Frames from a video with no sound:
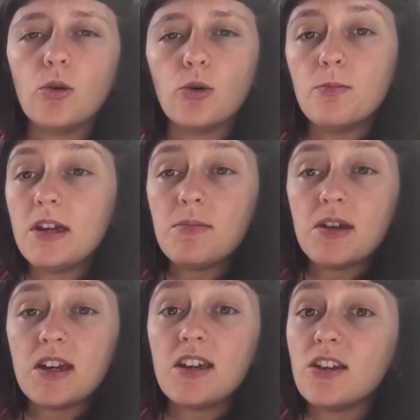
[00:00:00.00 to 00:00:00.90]
Or
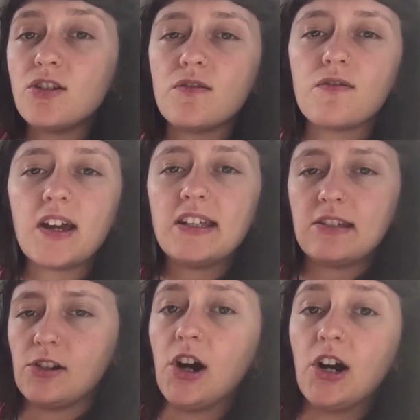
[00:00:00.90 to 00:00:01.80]
maybe you find
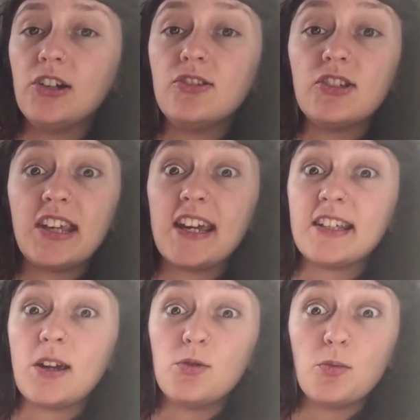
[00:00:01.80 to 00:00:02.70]
it hard to
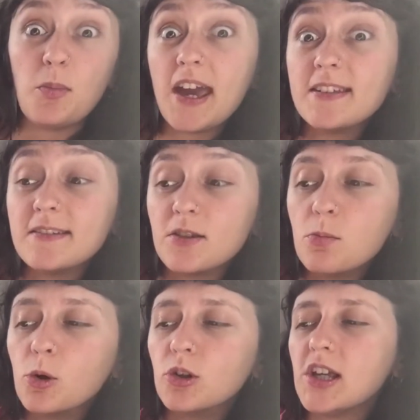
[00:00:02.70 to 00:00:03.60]
get out of bed in the
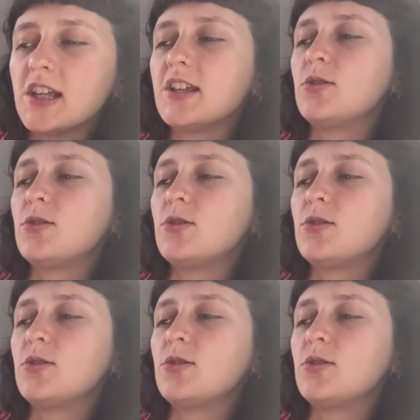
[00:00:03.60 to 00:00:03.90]
morning.